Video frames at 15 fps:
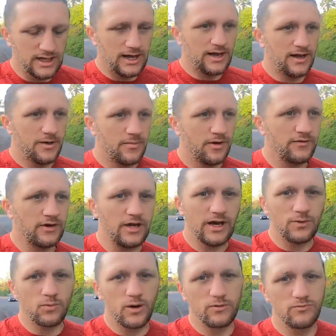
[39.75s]
I've only
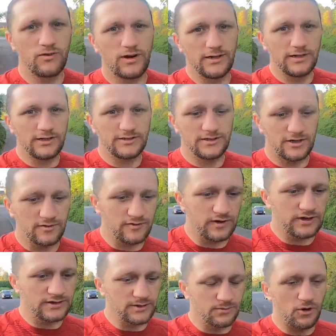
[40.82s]
had one run in it so
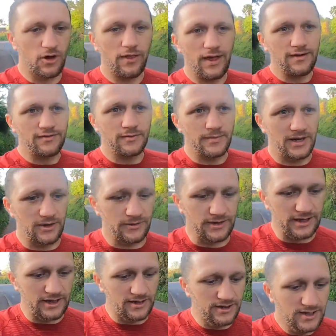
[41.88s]
far, so I'm not that familiar
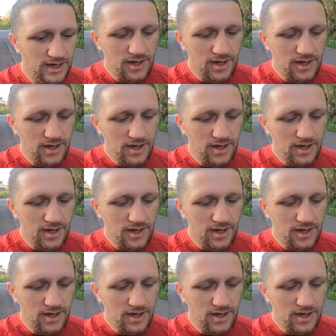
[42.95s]
with it.